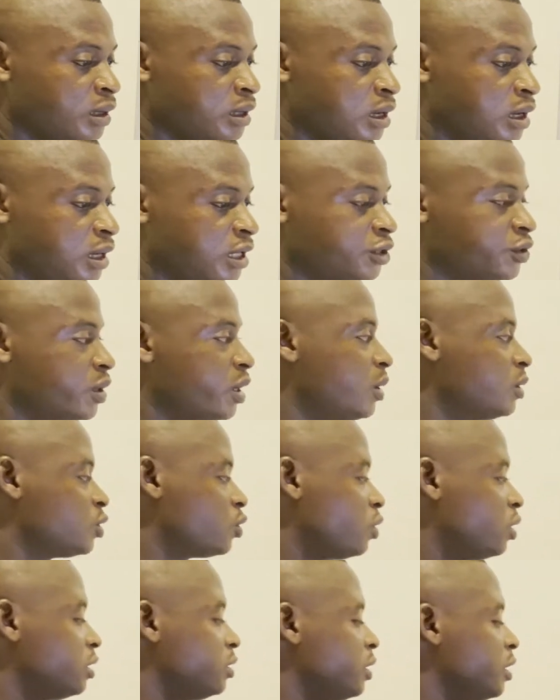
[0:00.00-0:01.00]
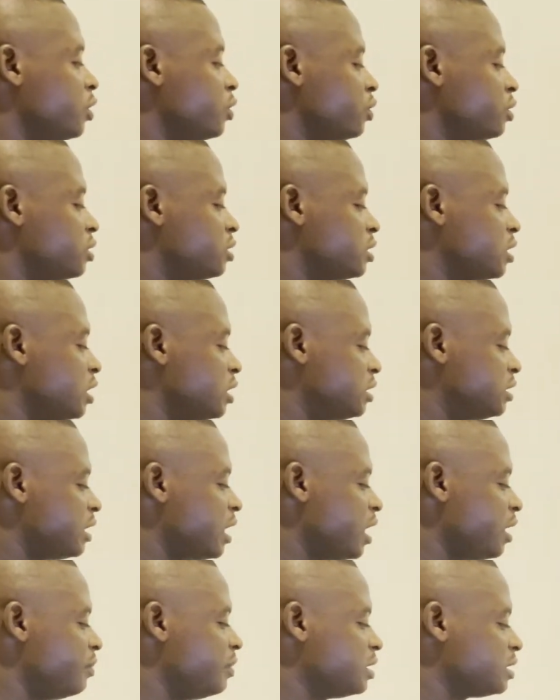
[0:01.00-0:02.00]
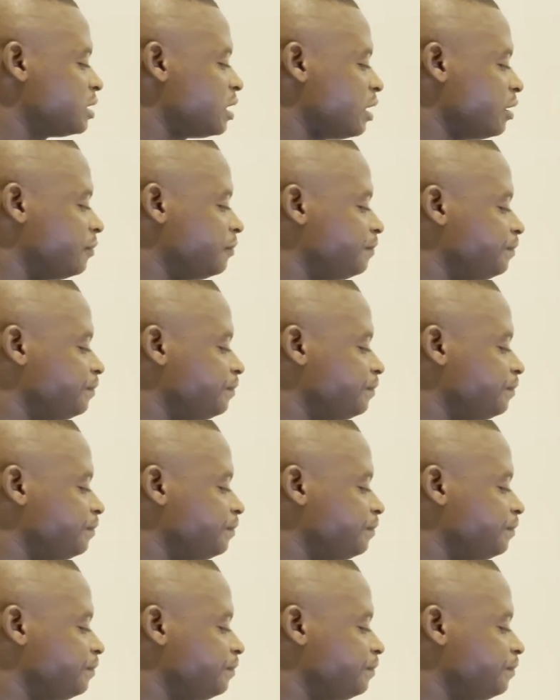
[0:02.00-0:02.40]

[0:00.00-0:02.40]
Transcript: Now let's look at what when you say trimester.